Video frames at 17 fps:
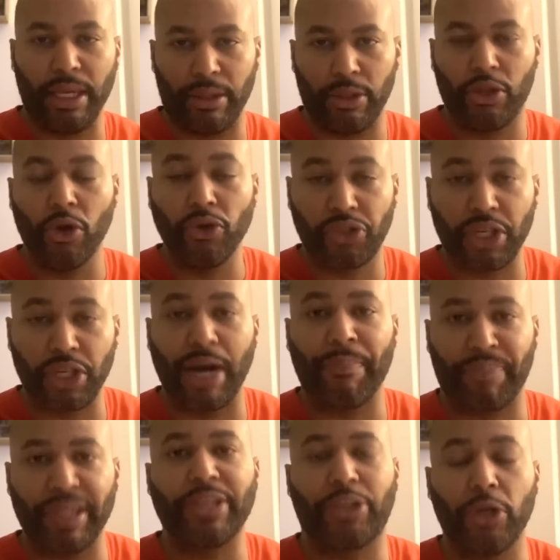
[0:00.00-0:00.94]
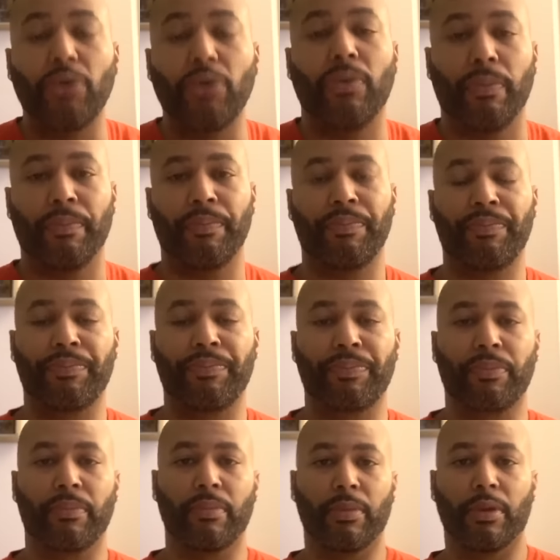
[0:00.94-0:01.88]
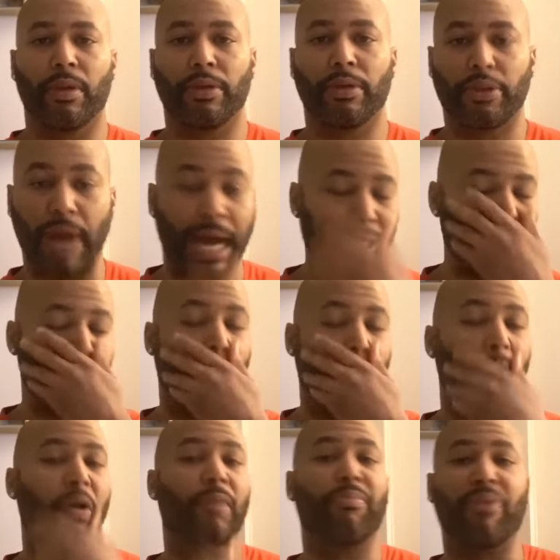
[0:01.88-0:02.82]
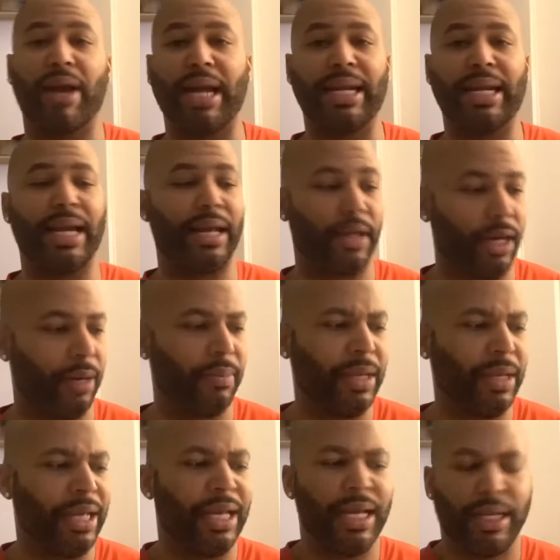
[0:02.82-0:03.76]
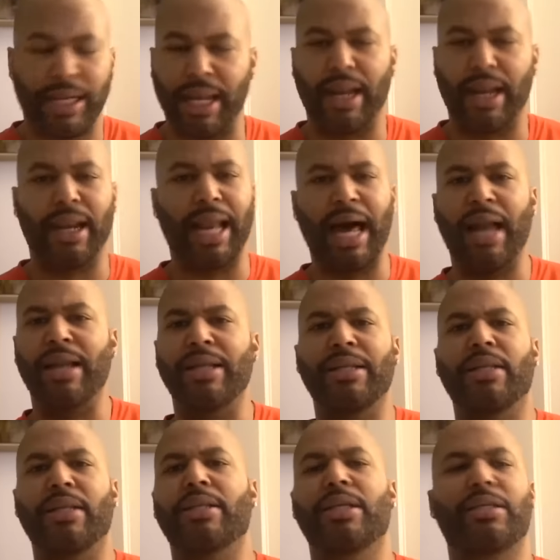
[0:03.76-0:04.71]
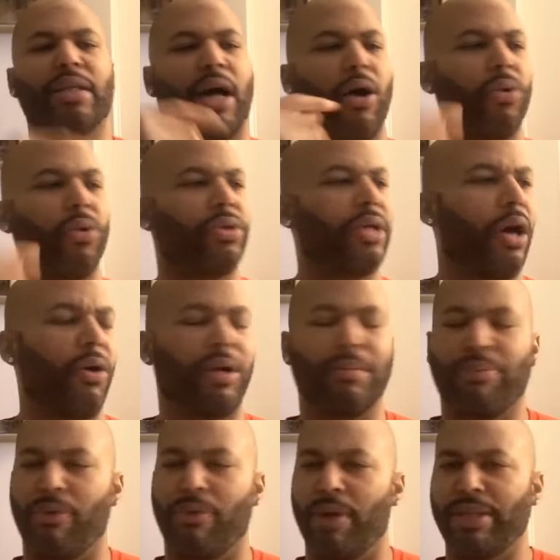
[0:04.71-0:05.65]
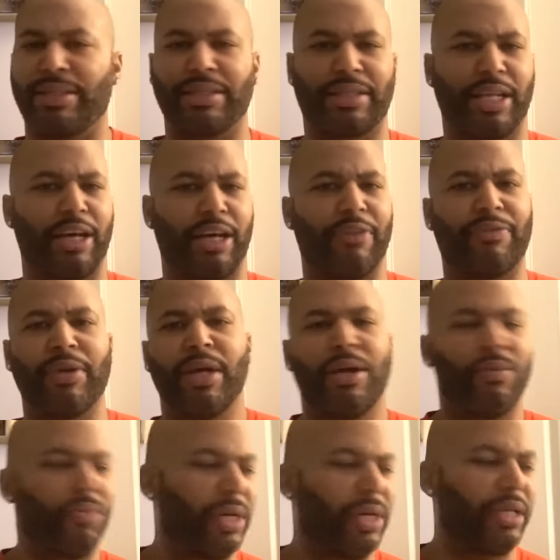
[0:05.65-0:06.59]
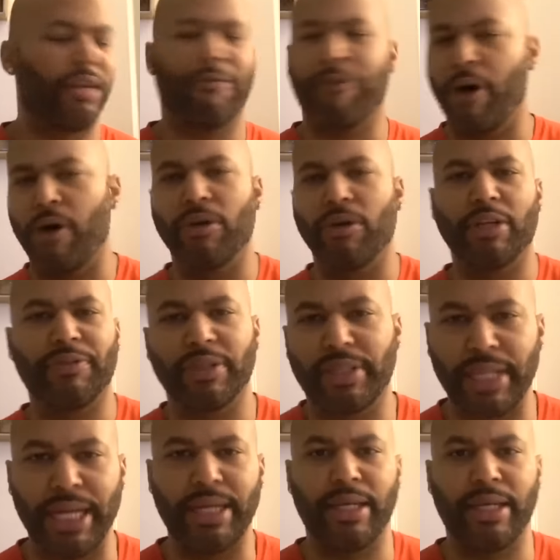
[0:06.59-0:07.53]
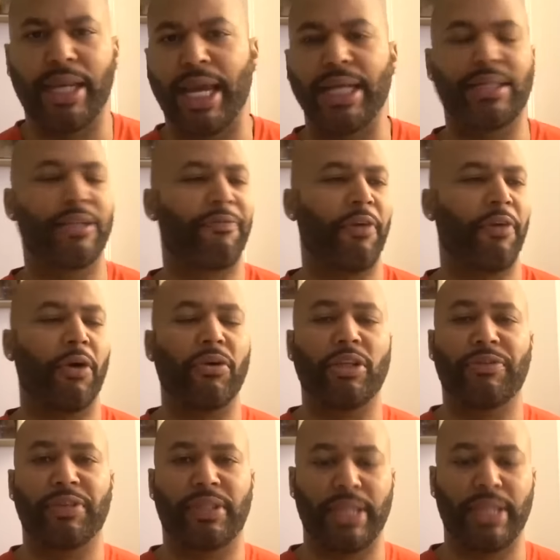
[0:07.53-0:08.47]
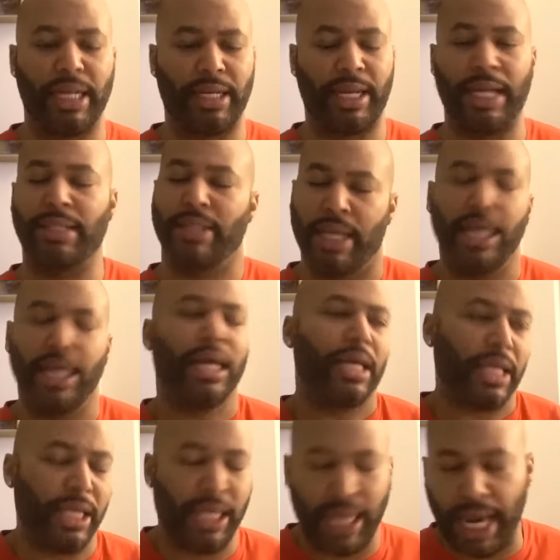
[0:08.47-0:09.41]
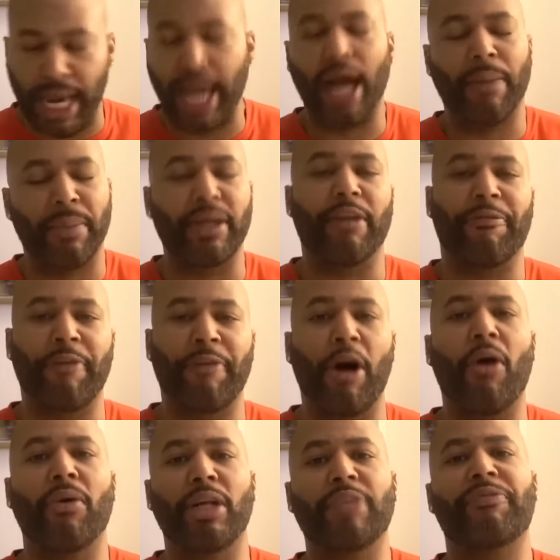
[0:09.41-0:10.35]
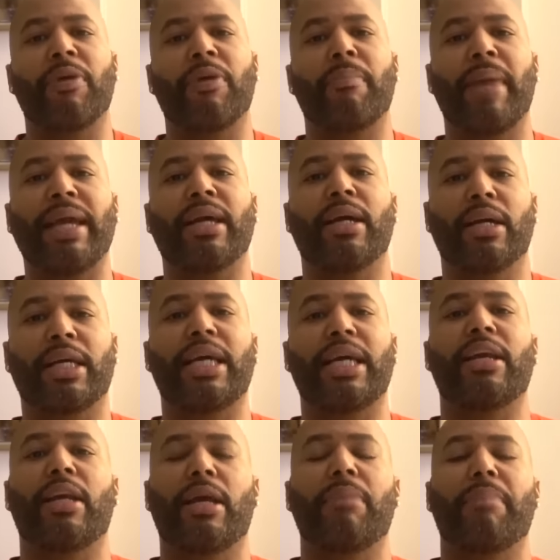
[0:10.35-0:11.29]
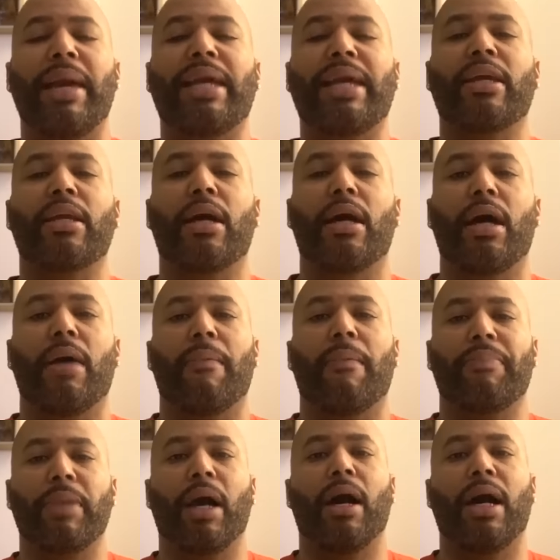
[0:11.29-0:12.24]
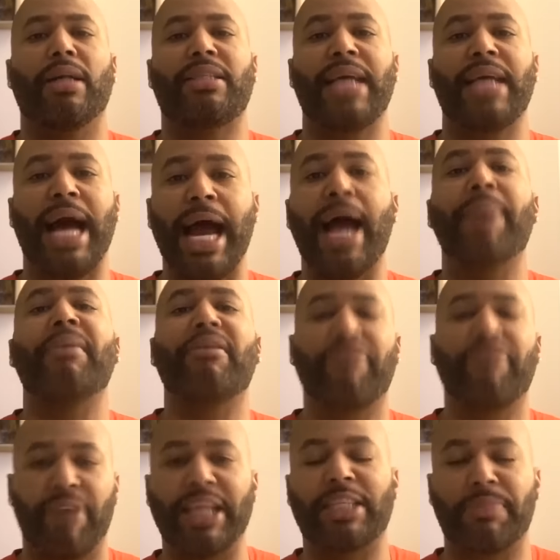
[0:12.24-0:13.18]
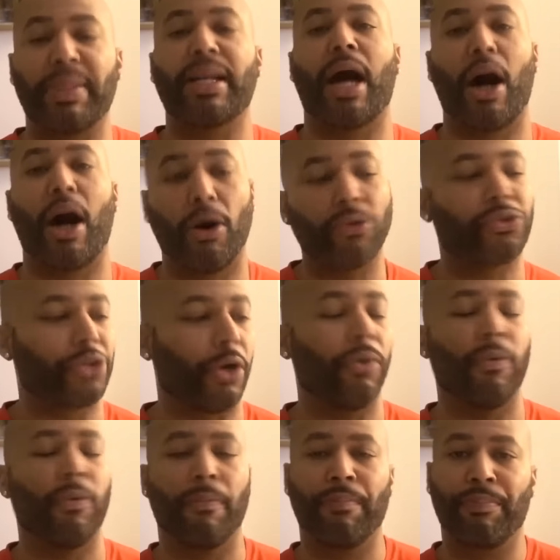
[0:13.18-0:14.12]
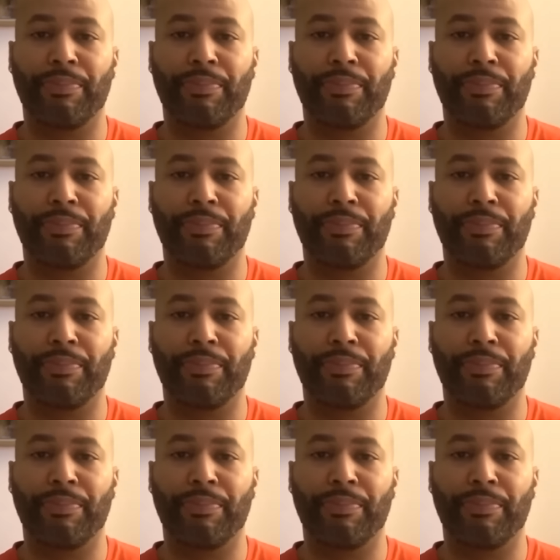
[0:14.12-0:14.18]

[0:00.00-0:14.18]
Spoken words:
do something too. So I just wanted to bring that up, that a lot of the old talking points and stuff with the phone is for setting dates. Yeah, but the phone is for making a time investment also.